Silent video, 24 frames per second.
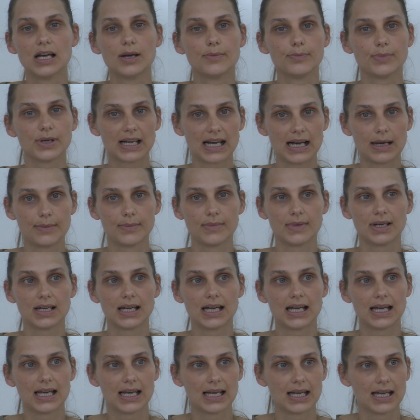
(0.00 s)
become
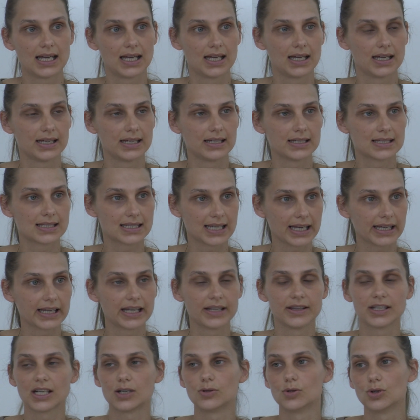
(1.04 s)
a
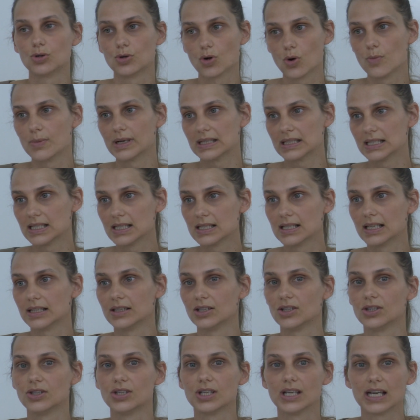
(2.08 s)
secondary raw material
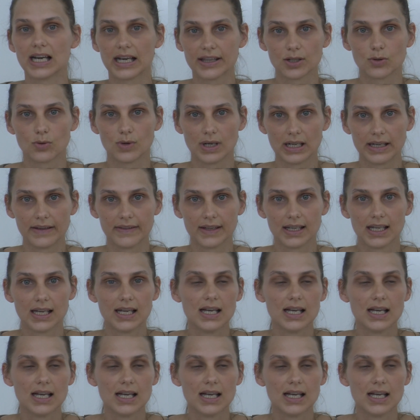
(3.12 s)
in the other one.